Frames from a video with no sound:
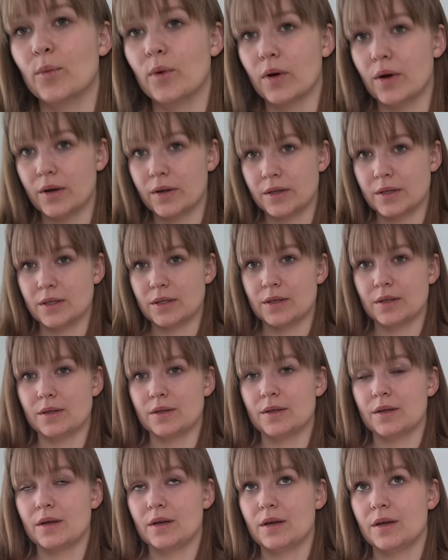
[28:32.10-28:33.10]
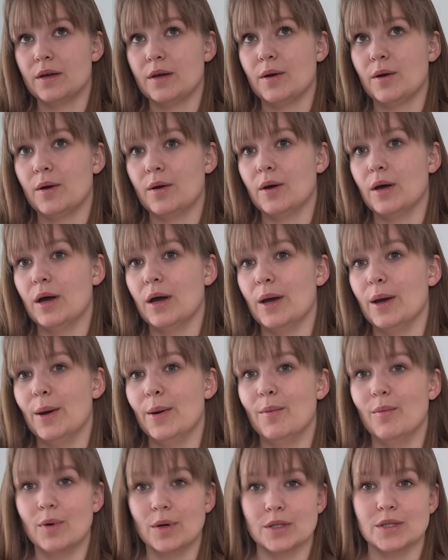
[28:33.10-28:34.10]
work
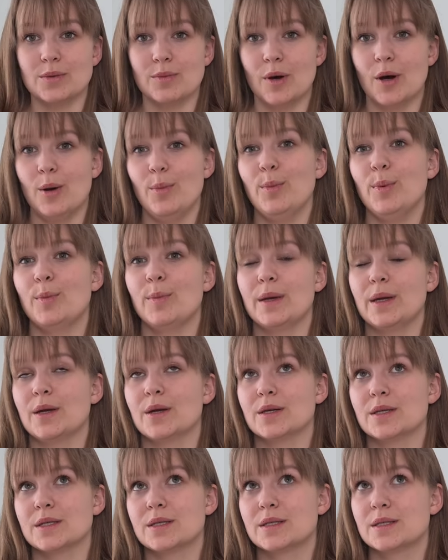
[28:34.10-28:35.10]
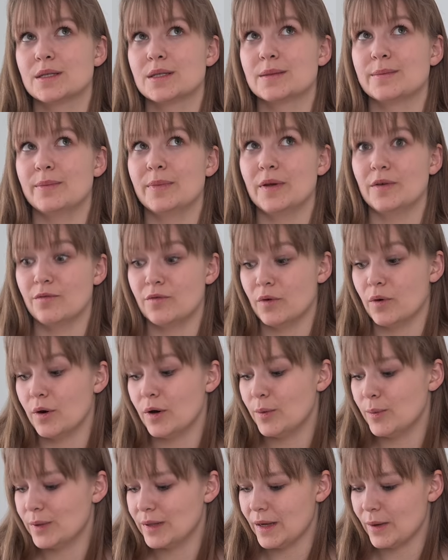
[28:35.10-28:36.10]
bottom up, because
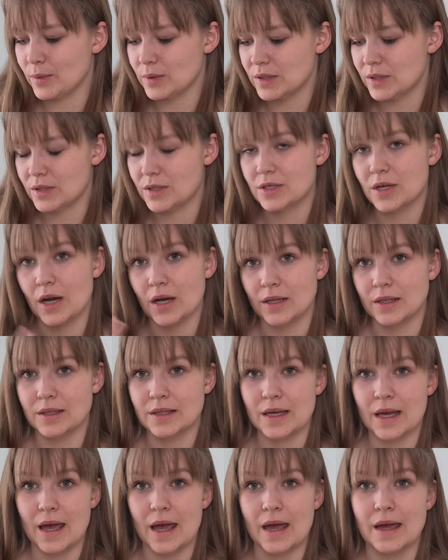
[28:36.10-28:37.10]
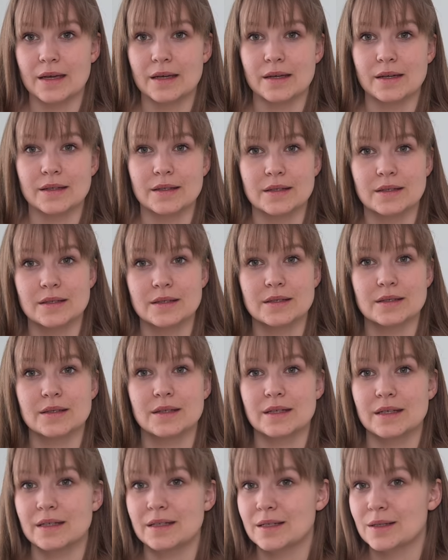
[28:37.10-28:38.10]
before, when I was a child and
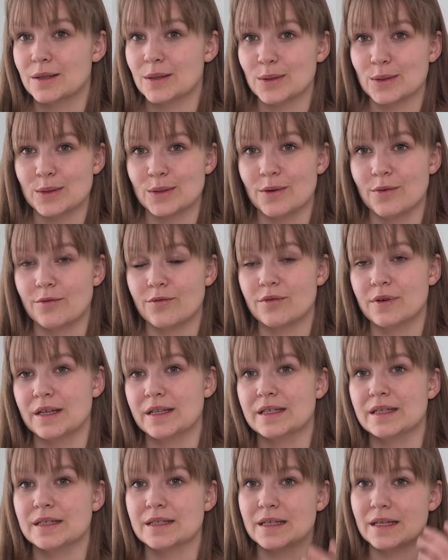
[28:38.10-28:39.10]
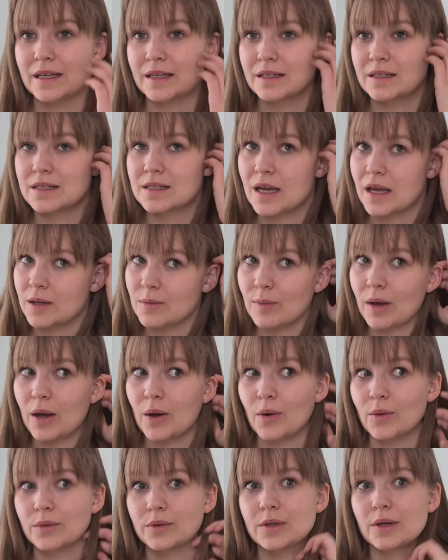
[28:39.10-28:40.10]
did a lot of free knitting and design my
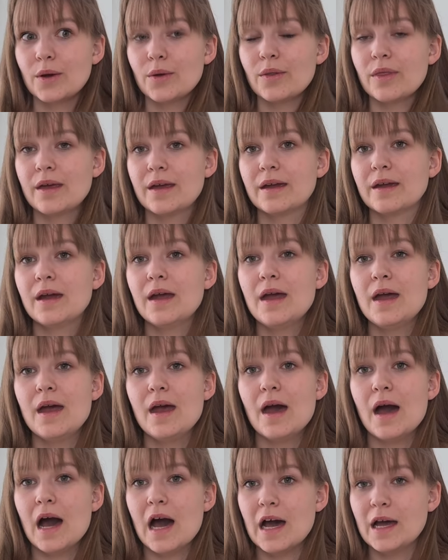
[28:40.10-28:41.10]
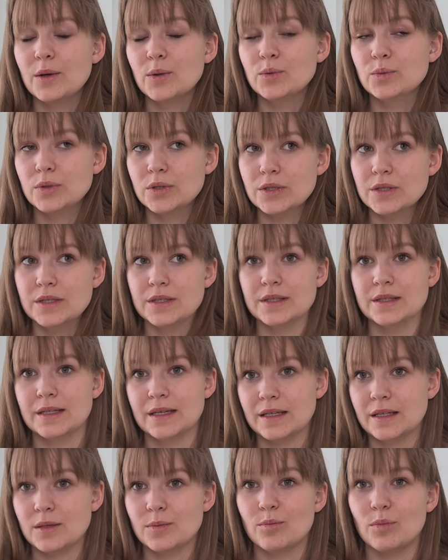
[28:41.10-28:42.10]
own clothing, I would
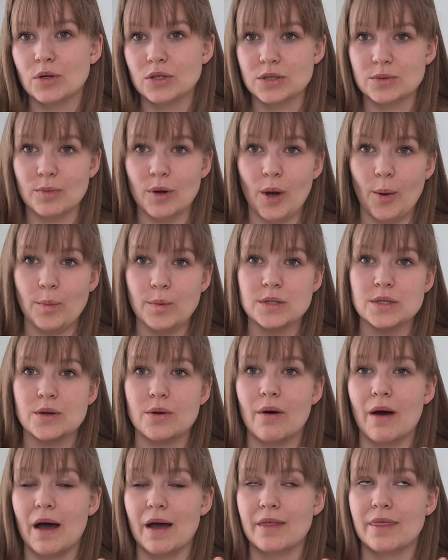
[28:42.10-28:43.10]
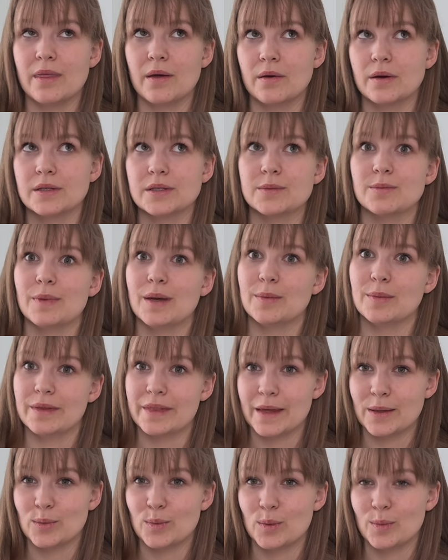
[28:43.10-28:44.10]
knit bottom up, so I thought maybe
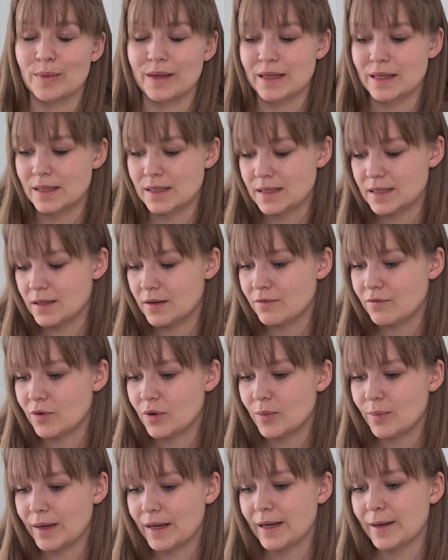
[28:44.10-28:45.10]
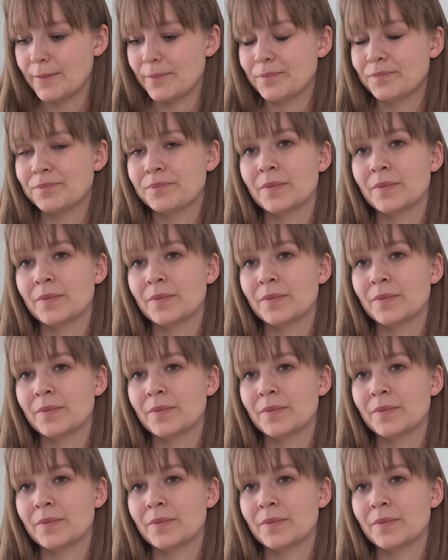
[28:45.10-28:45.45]
that will be easier for me.